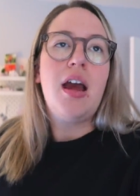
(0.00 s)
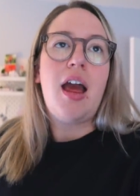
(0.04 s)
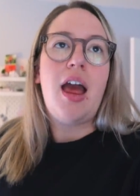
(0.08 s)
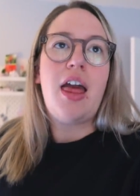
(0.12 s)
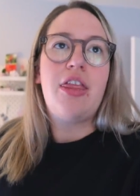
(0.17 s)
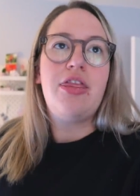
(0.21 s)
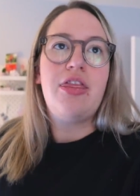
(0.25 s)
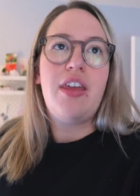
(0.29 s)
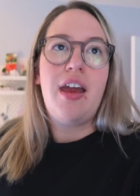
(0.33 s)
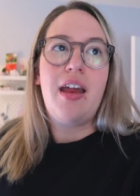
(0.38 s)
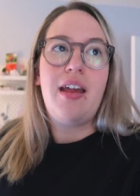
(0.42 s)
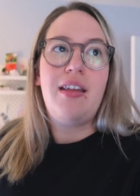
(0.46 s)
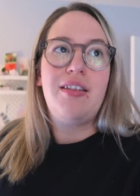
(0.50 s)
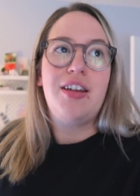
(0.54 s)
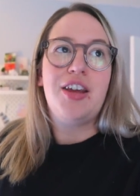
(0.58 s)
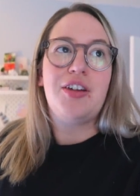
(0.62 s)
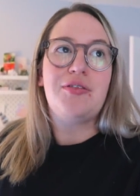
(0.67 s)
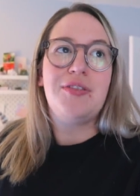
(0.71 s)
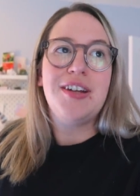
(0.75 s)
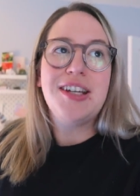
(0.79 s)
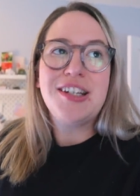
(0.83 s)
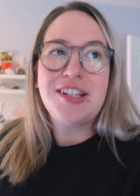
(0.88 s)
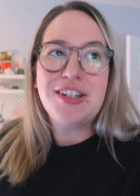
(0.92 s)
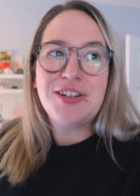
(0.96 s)
And then the
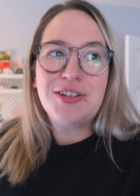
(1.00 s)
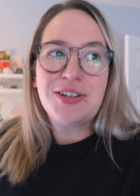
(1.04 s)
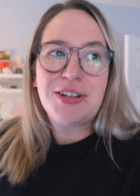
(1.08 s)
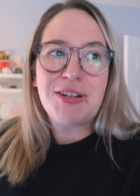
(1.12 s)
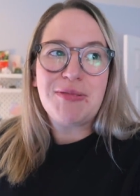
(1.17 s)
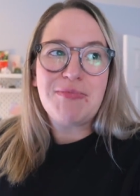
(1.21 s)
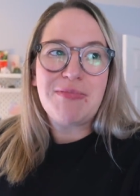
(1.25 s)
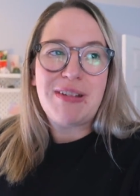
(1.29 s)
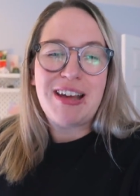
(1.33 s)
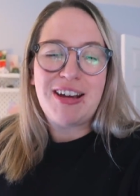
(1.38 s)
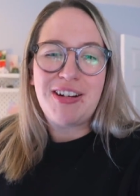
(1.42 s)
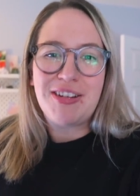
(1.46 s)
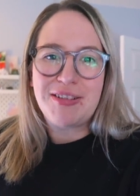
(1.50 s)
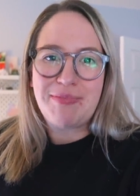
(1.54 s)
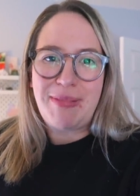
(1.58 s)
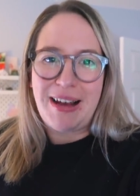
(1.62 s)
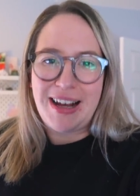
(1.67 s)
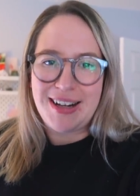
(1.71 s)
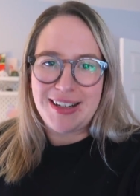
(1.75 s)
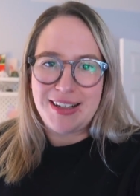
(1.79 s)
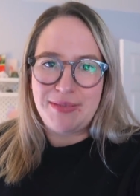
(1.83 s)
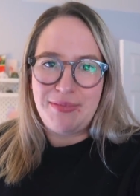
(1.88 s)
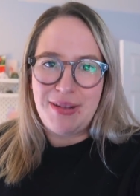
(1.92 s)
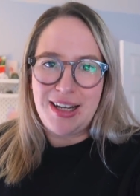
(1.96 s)
original company got
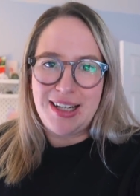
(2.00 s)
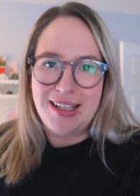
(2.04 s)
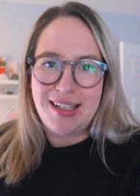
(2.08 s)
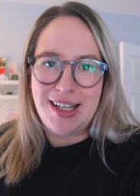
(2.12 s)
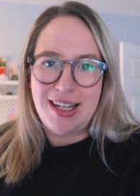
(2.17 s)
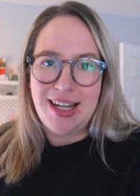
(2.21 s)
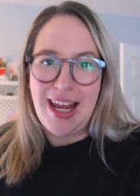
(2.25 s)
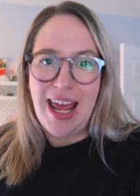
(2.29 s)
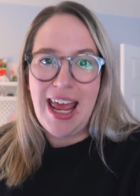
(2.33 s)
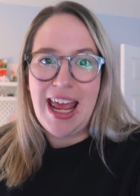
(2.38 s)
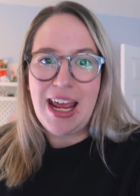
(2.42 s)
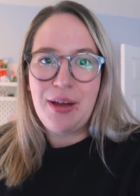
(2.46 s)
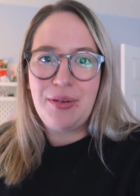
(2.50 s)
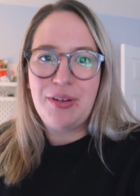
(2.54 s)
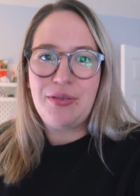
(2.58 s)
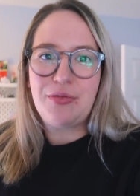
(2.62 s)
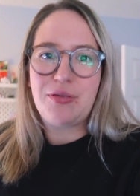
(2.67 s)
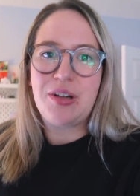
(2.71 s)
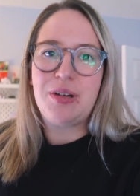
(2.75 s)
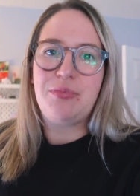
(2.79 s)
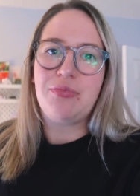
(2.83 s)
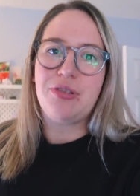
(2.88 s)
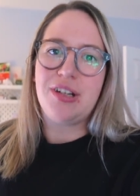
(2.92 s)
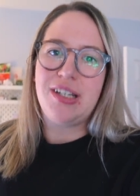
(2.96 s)
back to me and said, hey,
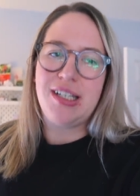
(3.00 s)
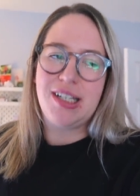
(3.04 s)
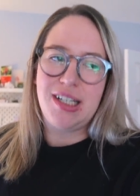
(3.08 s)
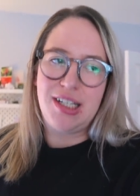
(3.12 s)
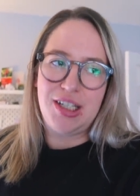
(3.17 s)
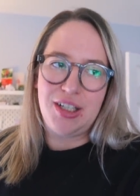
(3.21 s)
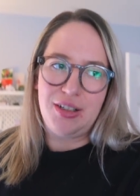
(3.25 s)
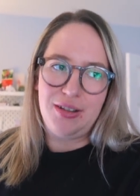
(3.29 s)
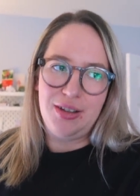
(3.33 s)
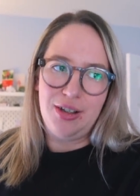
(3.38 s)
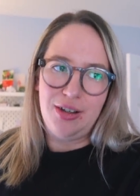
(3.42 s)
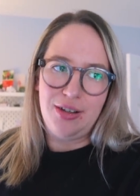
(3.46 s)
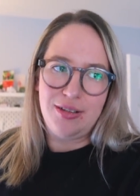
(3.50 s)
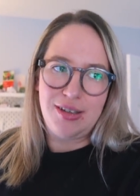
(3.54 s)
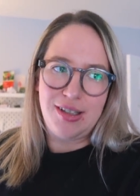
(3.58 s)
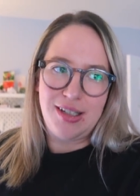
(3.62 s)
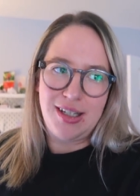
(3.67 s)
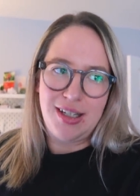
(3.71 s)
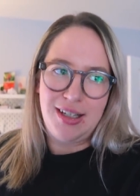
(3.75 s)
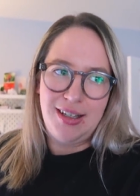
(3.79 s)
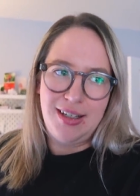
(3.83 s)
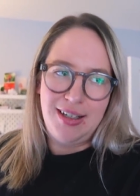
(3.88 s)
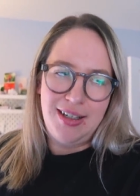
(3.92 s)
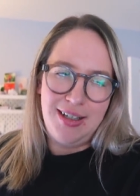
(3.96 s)
we've reprinted you
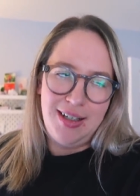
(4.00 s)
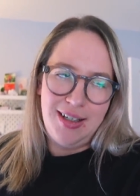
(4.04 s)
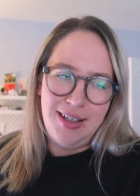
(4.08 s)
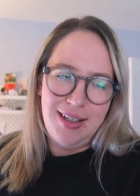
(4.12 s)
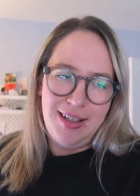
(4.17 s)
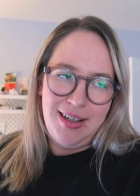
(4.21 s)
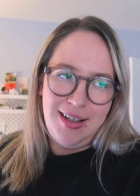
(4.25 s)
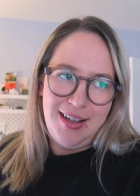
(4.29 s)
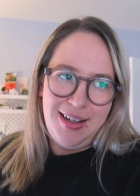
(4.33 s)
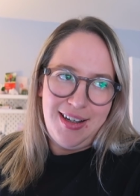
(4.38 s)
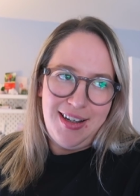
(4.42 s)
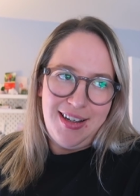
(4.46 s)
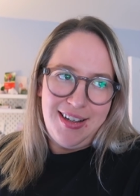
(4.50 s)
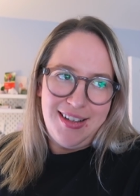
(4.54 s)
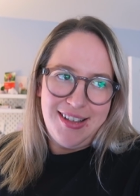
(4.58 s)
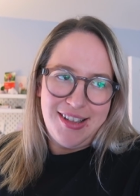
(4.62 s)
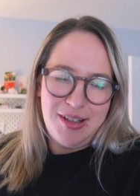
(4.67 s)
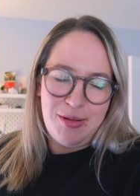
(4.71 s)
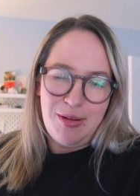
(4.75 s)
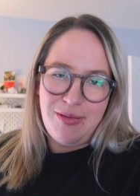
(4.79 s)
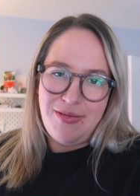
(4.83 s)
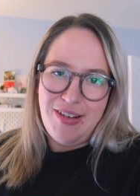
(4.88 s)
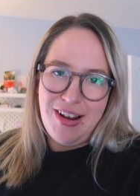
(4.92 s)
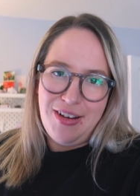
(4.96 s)
loads.
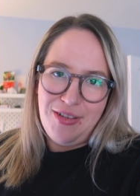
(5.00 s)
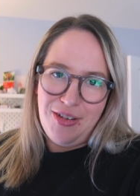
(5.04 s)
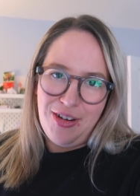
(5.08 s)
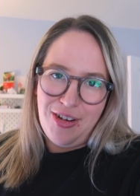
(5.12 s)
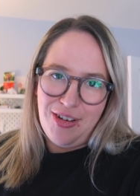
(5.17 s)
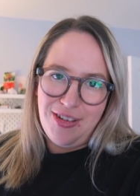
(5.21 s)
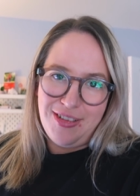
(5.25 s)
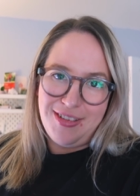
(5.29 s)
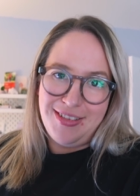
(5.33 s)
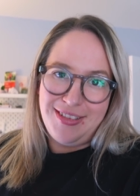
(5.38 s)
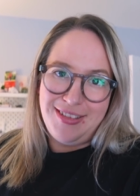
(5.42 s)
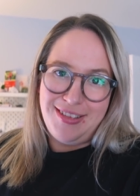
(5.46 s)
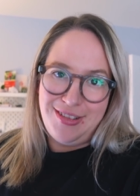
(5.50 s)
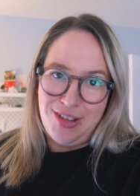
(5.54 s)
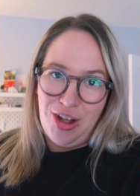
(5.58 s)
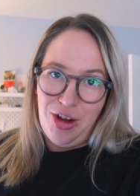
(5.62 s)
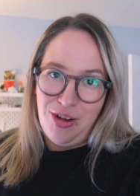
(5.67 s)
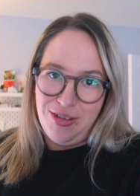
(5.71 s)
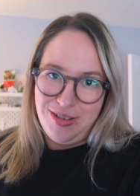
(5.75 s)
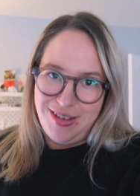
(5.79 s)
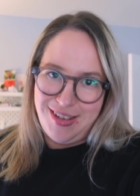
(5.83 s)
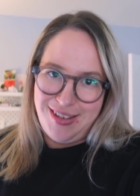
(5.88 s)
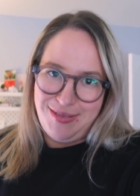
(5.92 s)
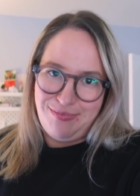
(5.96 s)
So I've now got
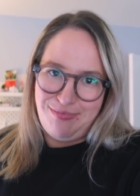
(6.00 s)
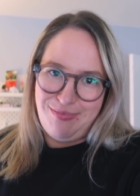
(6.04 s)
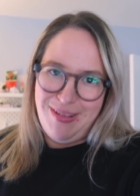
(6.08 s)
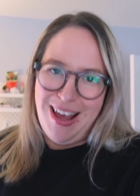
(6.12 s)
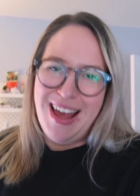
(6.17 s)
lots.